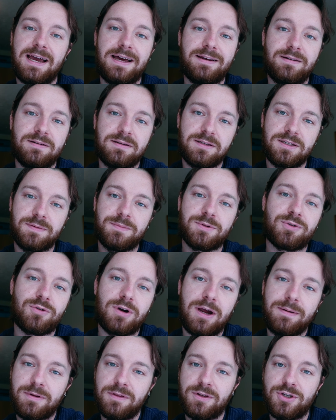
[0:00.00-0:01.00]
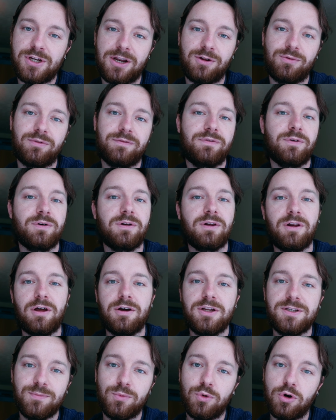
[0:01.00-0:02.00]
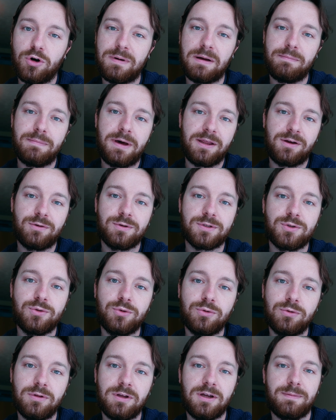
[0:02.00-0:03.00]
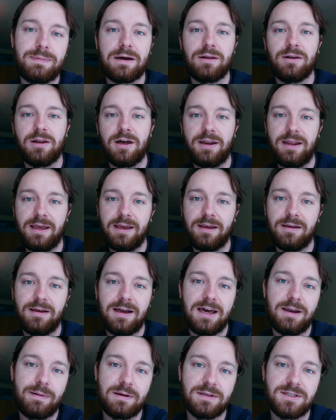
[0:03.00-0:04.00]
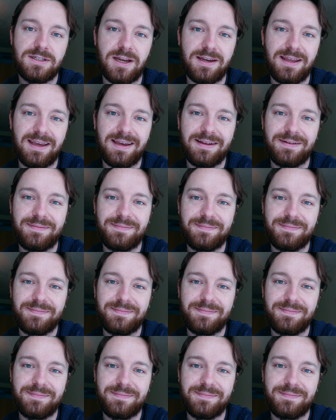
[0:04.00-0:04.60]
and subscribe to the channel for loads more about medical school, about learning, and about studying.